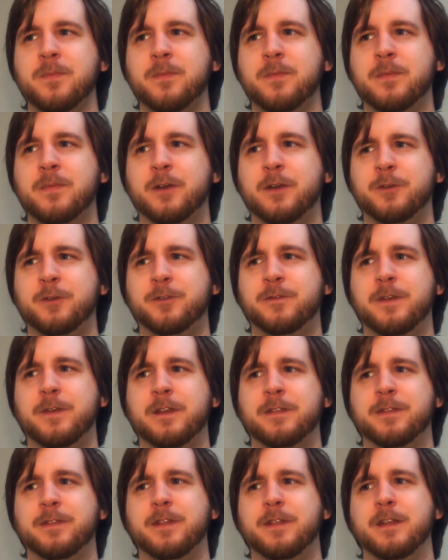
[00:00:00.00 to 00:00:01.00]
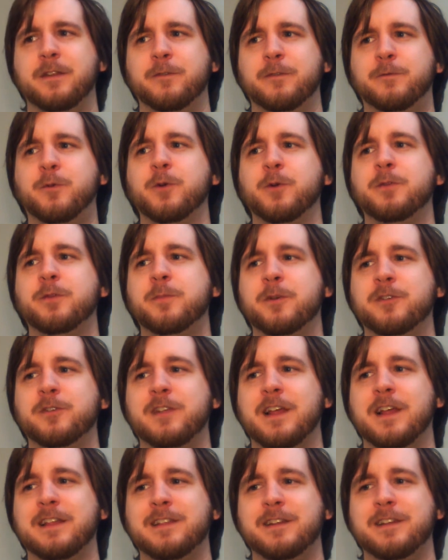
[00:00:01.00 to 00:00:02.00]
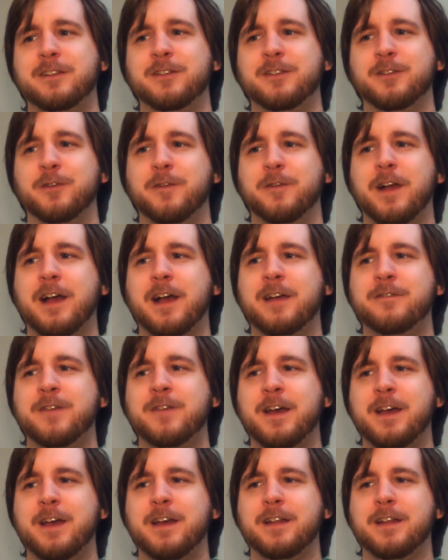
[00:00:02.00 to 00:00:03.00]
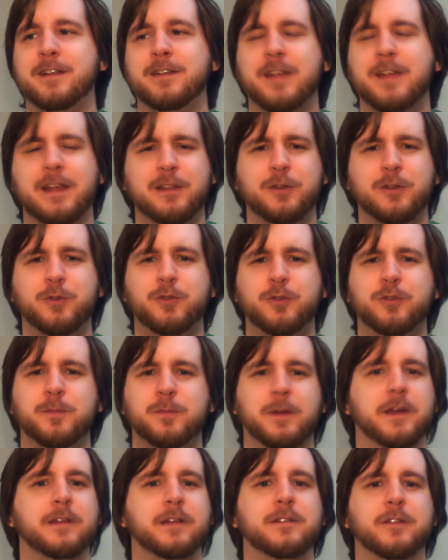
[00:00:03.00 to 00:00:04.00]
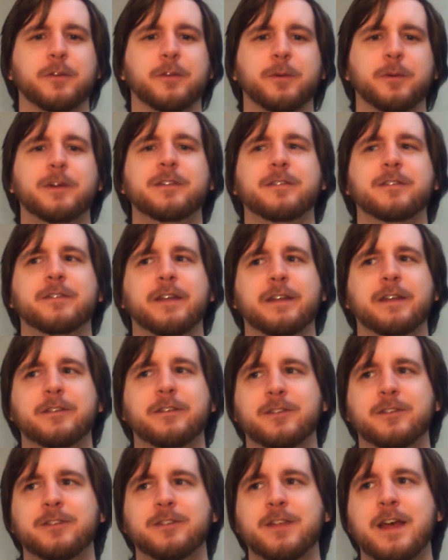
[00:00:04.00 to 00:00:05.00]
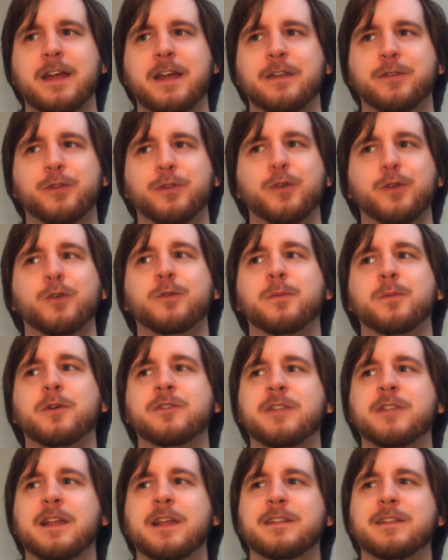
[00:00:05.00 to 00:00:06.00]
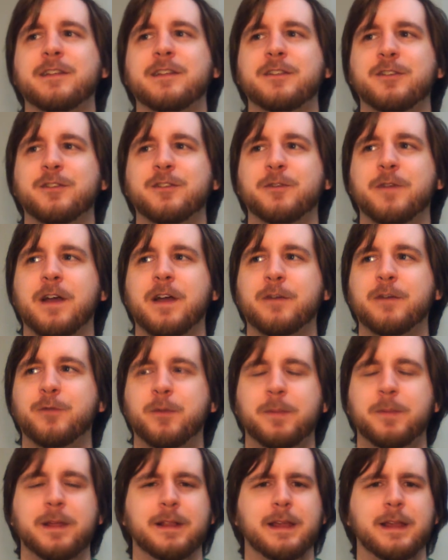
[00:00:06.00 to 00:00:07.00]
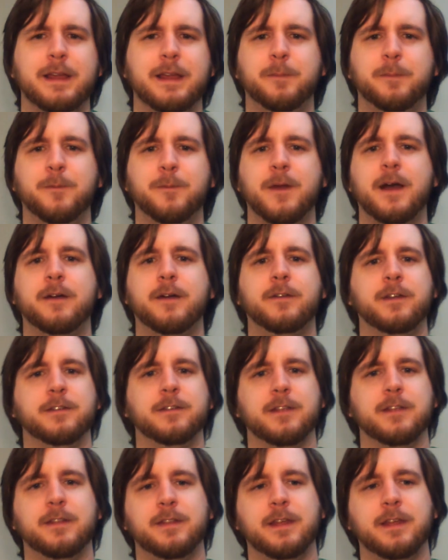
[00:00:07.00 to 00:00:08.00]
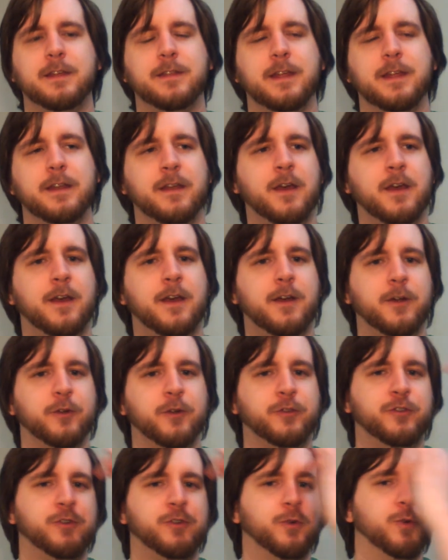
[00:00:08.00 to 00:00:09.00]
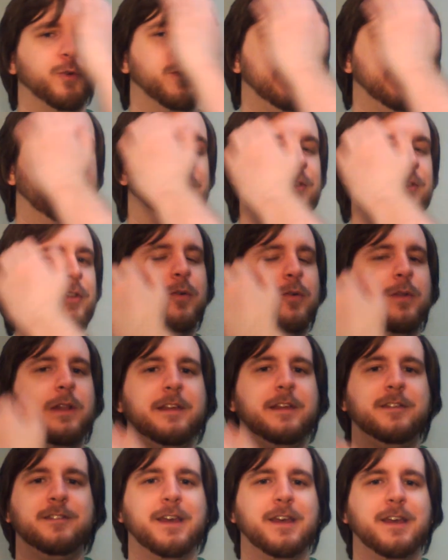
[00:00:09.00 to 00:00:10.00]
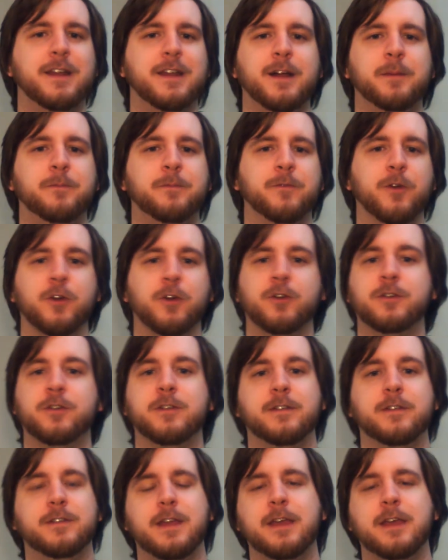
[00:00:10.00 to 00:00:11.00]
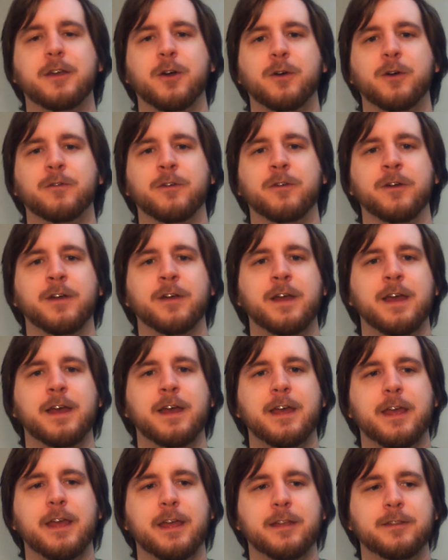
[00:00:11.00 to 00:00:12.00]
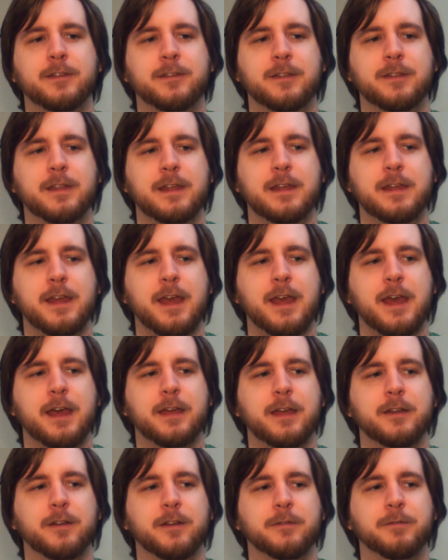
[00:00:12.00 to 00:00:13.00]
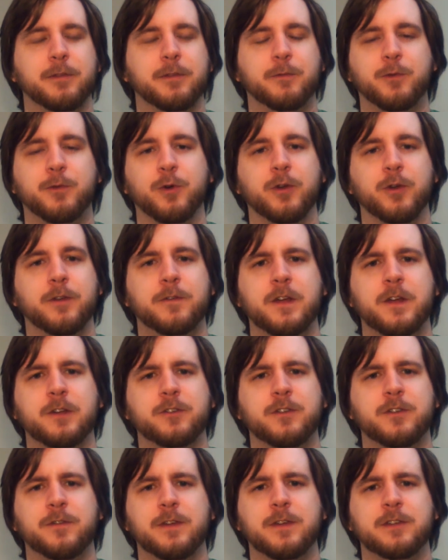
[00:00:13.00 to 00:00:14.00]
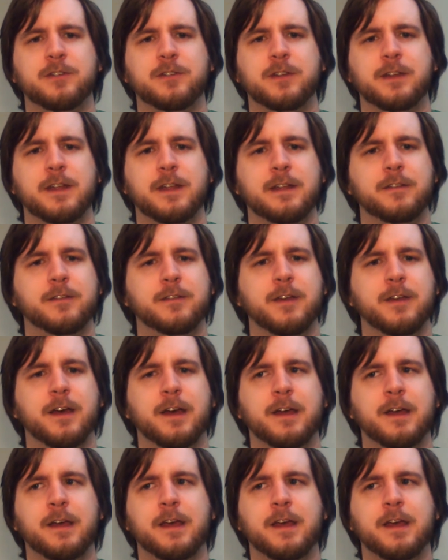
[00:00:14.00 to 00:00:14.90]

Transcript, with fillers: that was fifth. Then fourth most likely to survive, Deluge, because of the reasons I just said. Third most likely to survive would be Lady Proud, because I think that her story is totally set up for her to take over as the head of the Foreign Affairs Division and uh,